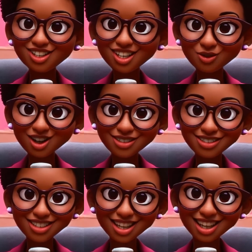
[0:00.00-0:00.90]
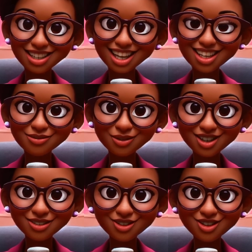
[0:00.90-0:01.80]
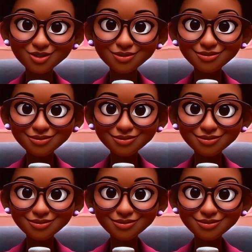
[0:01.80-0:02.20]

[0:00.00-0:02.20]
you are the son I gave birth to.